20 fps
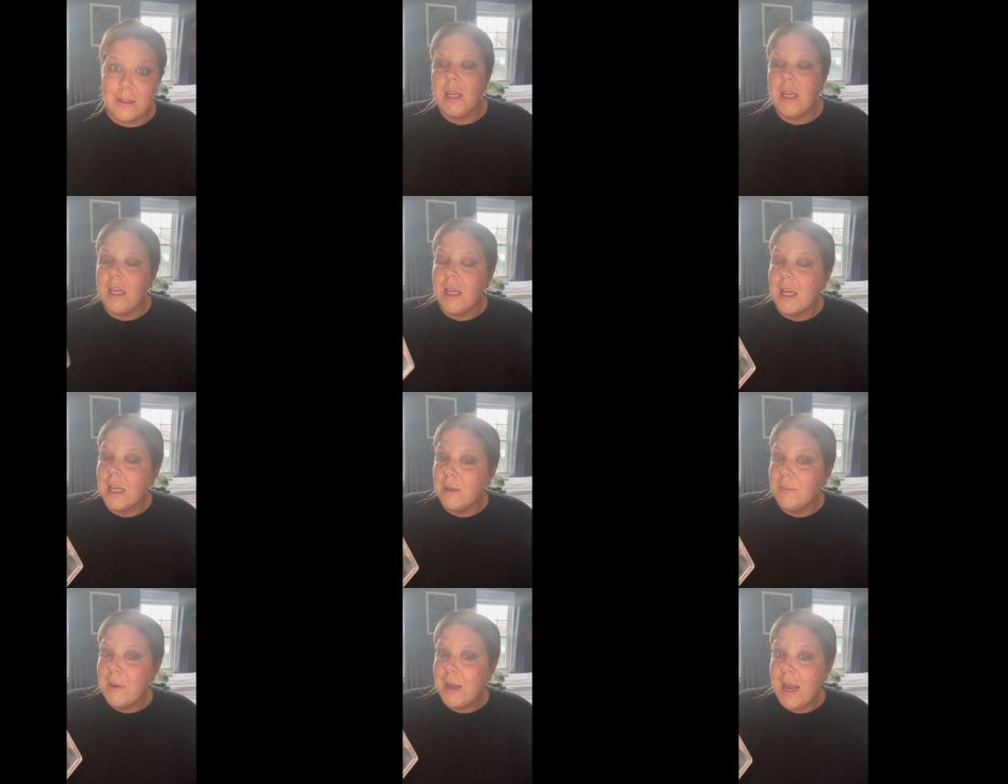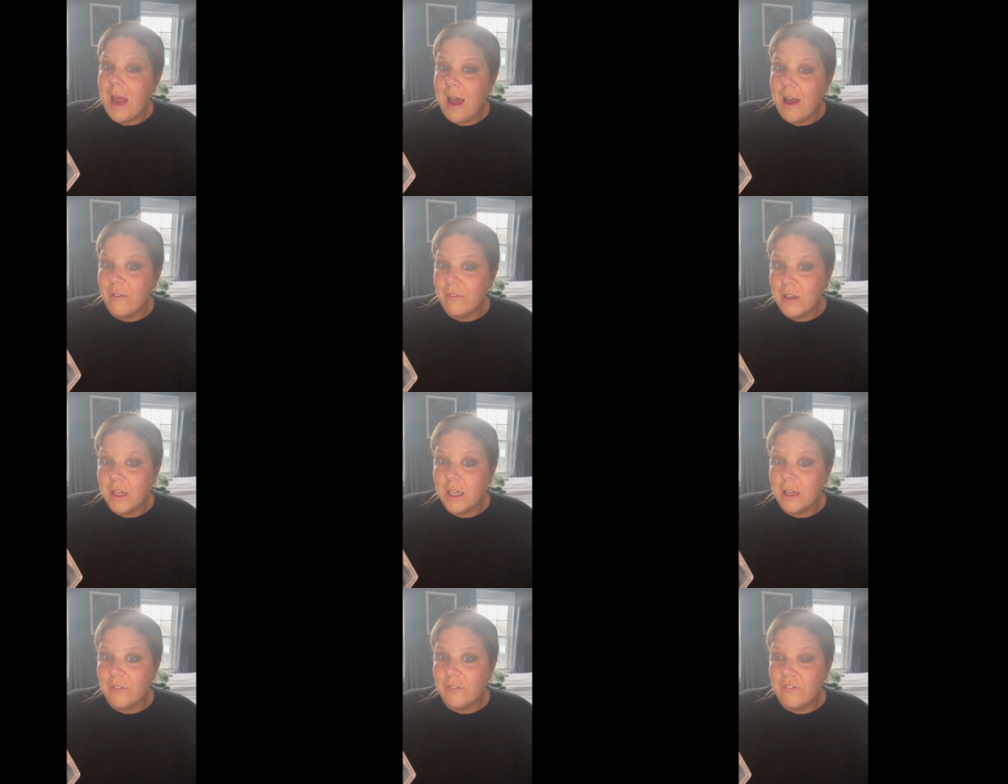He had been
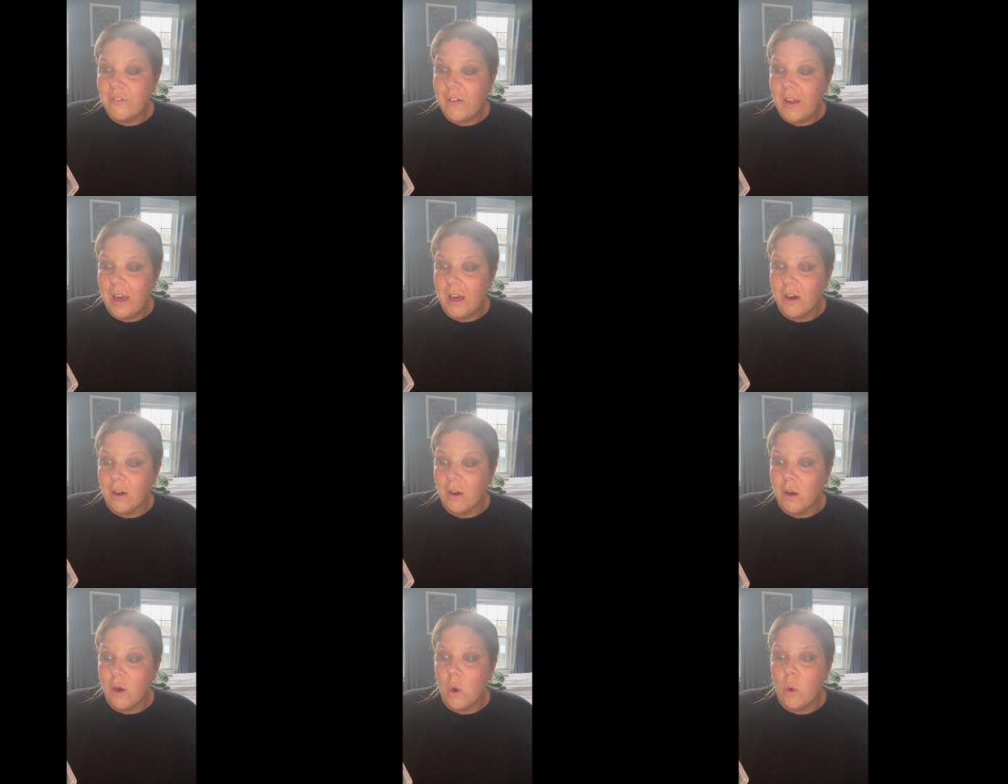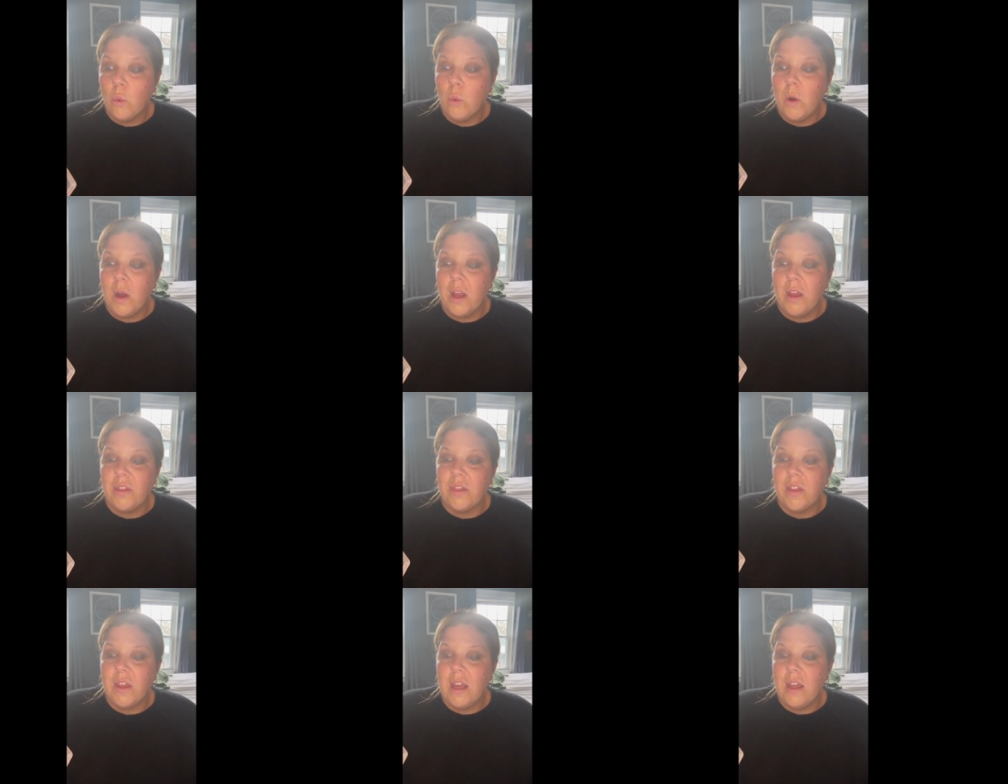having an affair
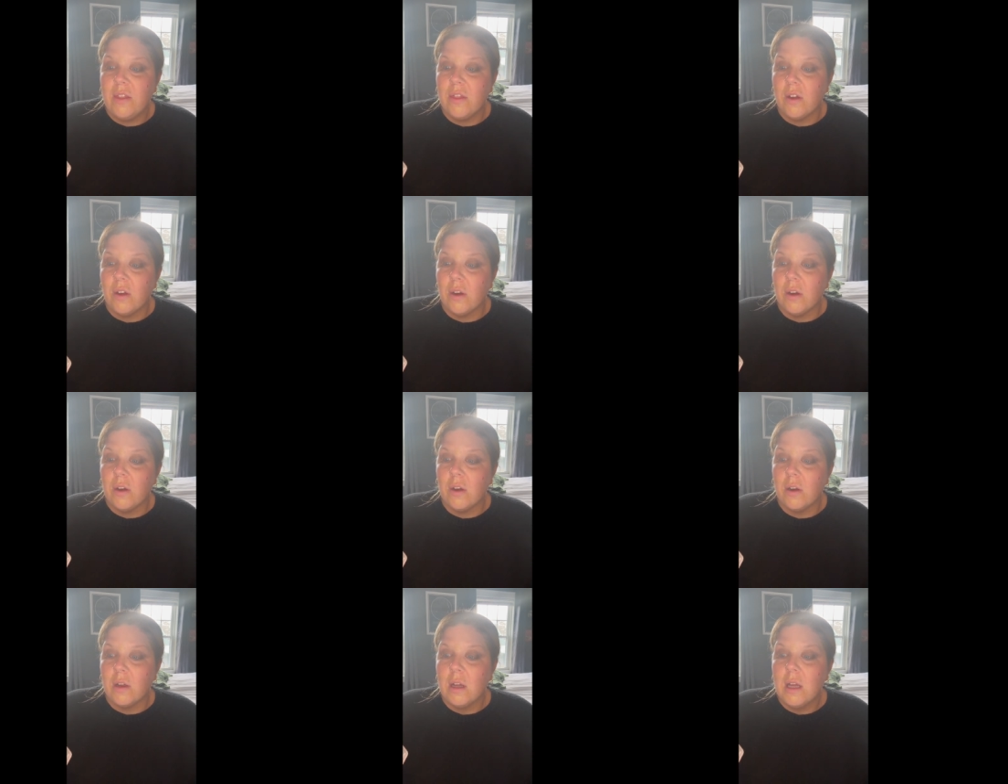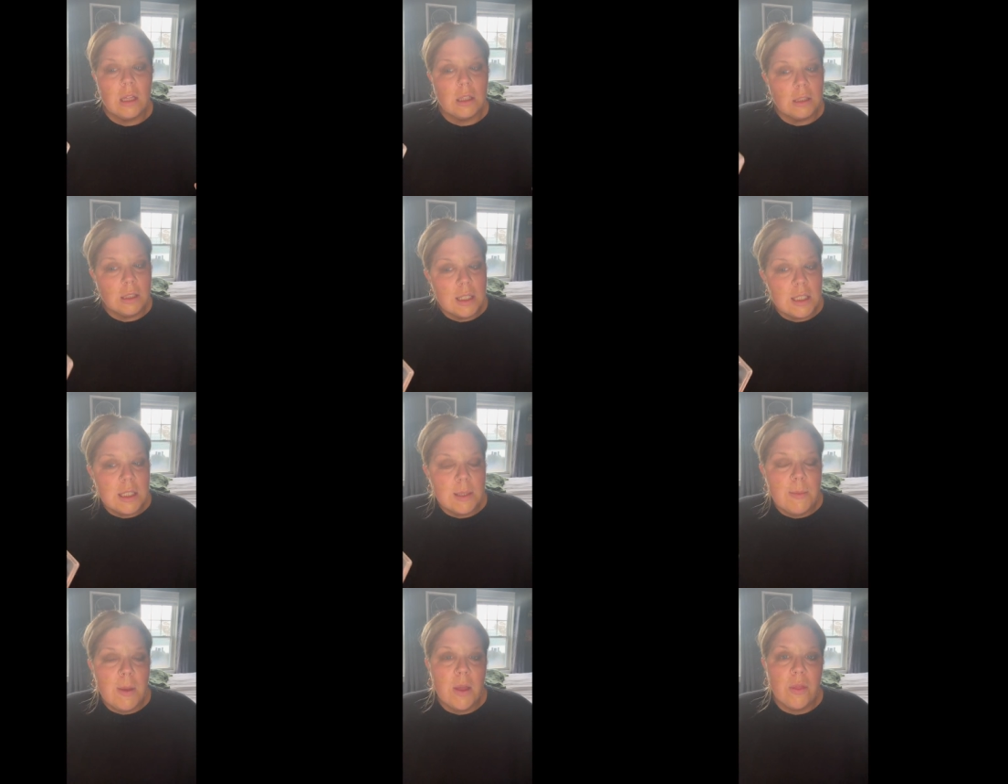with either
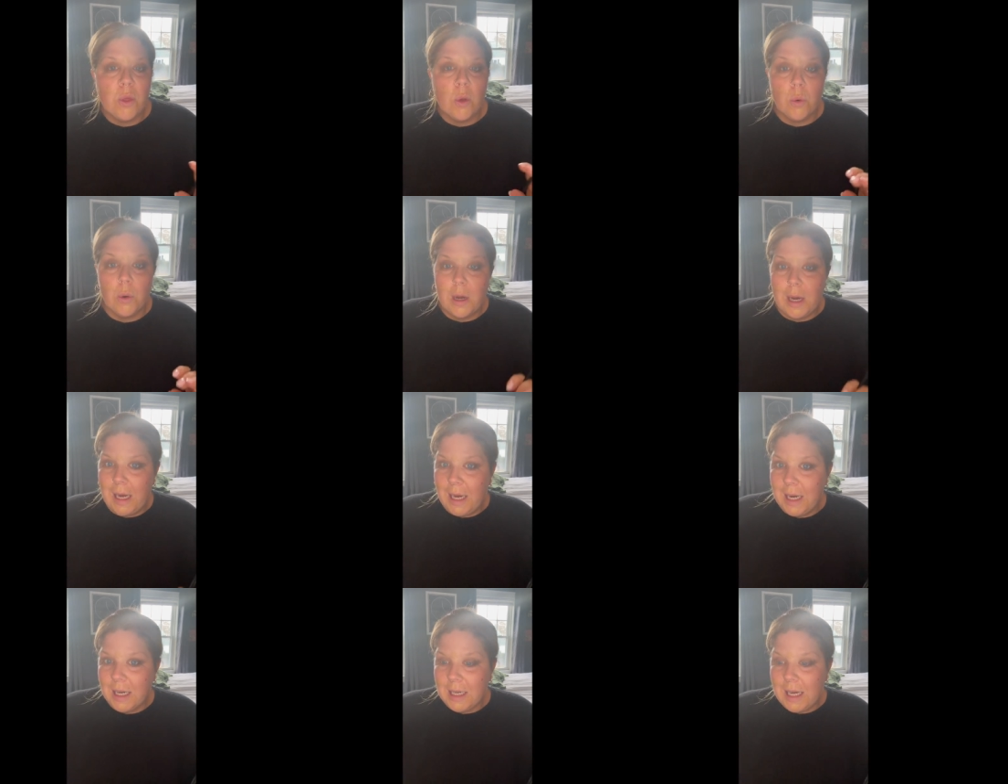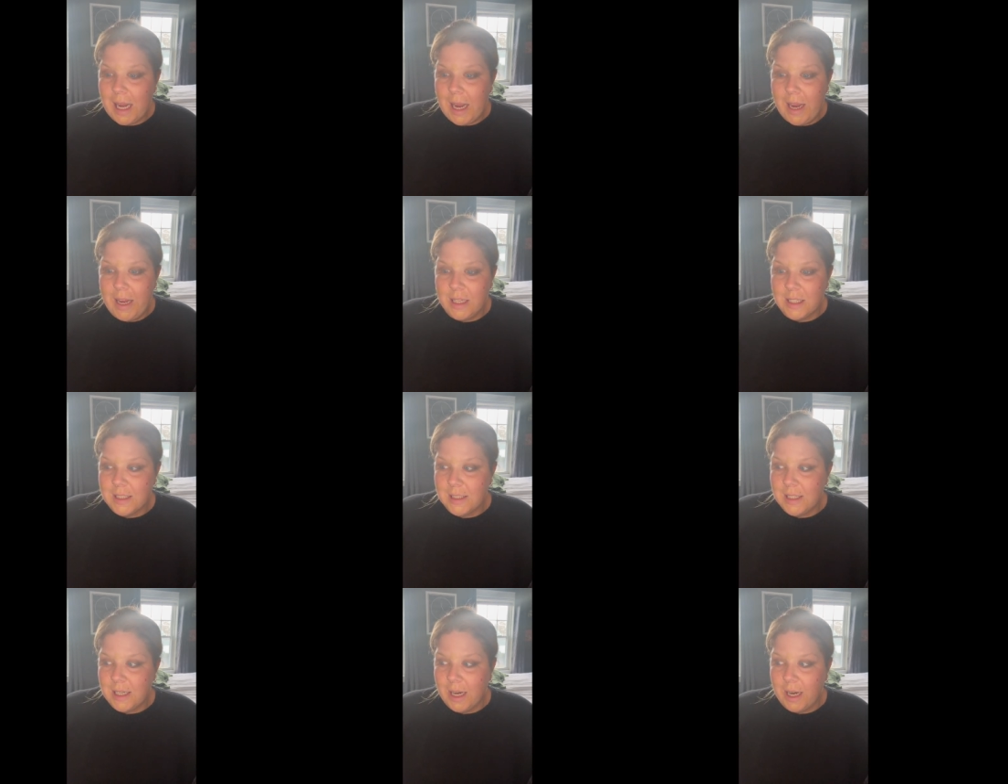Elizabeth or Anne
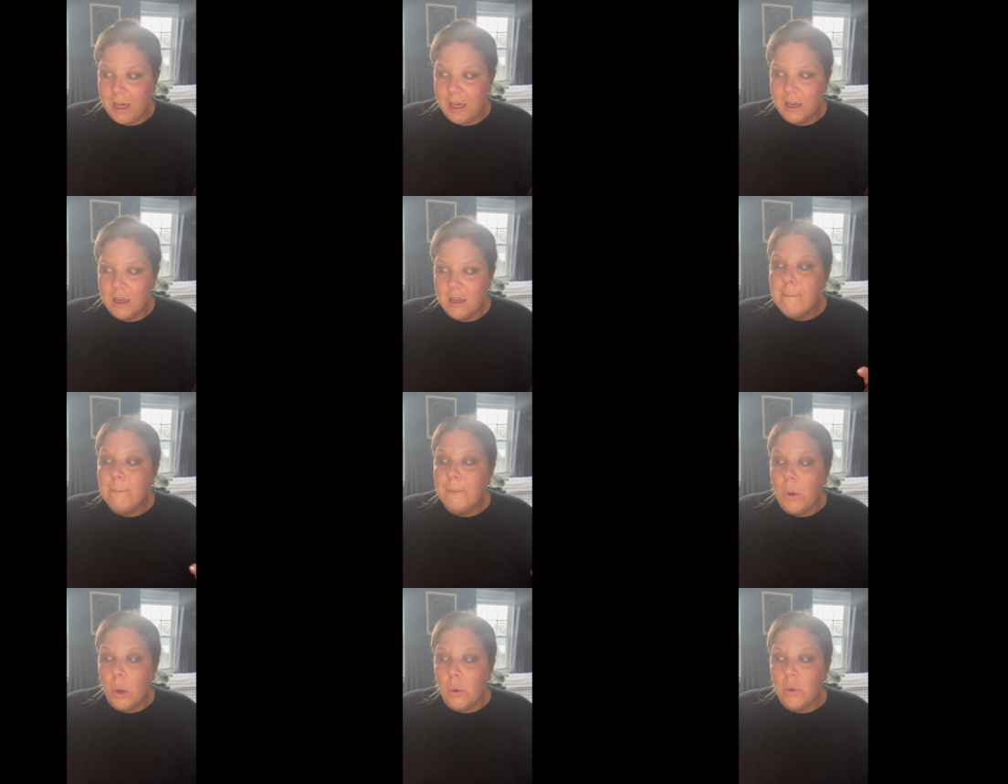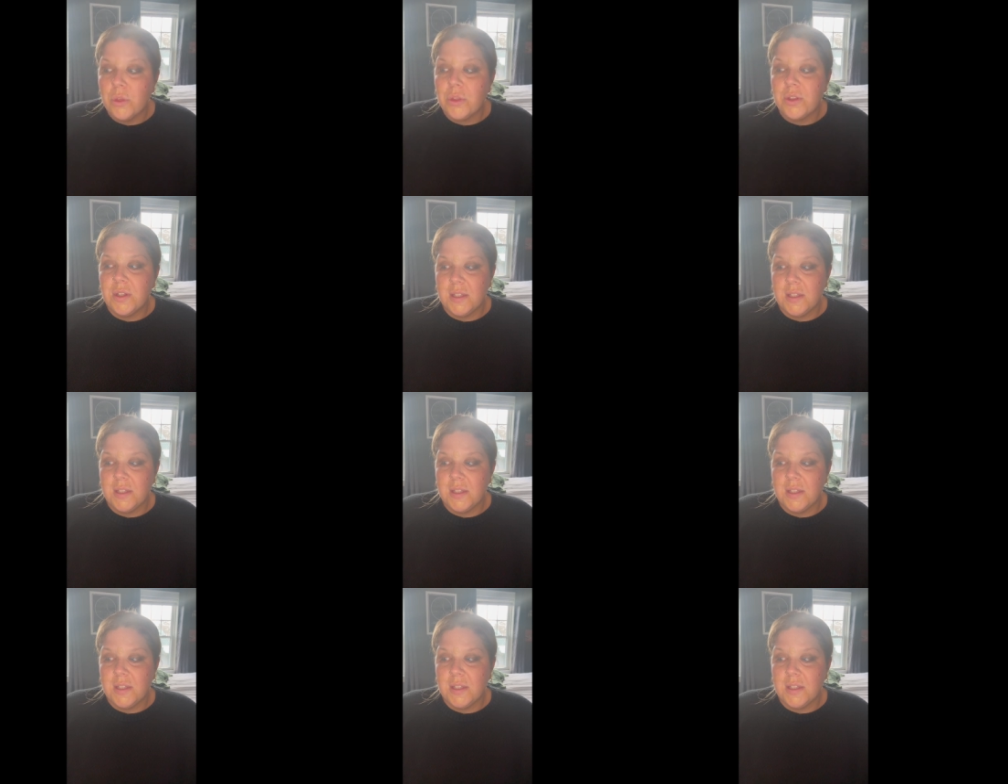Hastings, both